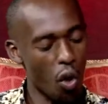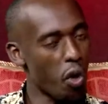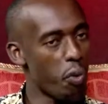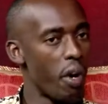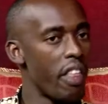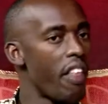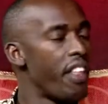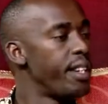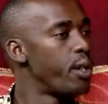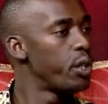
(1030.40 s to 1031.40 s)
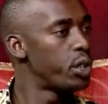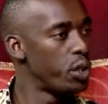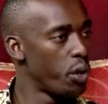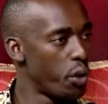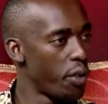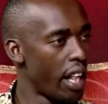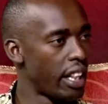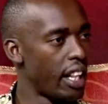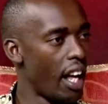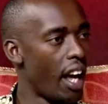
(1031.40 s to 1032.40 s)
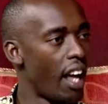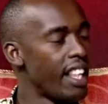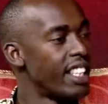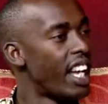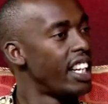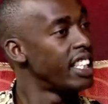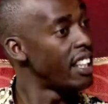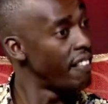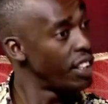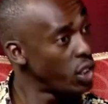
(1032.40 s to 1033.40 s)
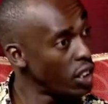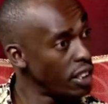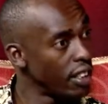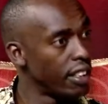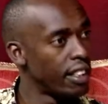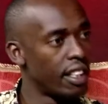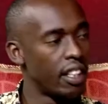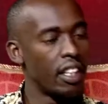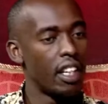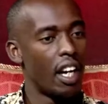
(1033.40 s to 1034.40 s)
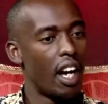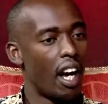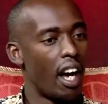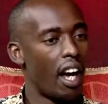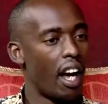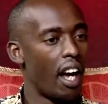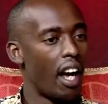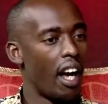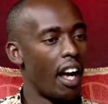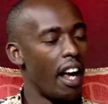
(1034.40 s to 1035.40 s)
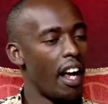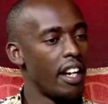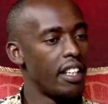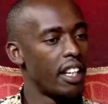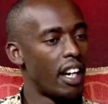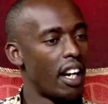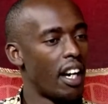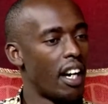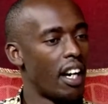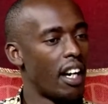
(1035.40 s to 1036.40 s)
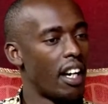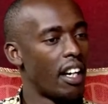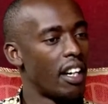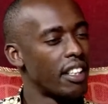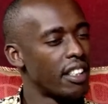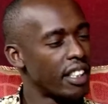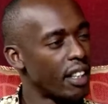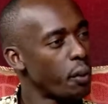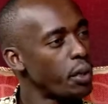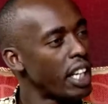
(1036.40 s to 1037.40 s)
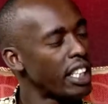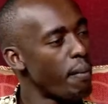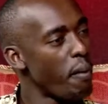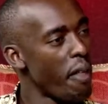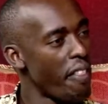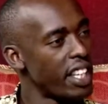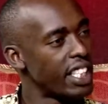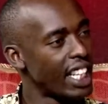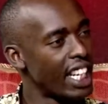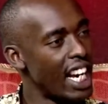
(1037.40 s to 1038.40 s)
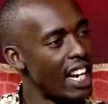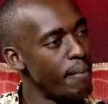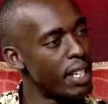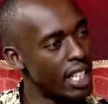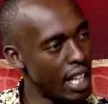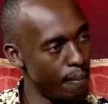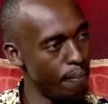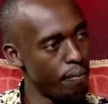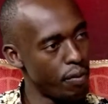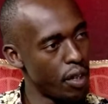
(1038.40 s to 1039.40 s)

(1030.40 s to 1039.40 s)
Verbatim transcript: or whether they don't know that there's an intervention. And those are some of the things that limit them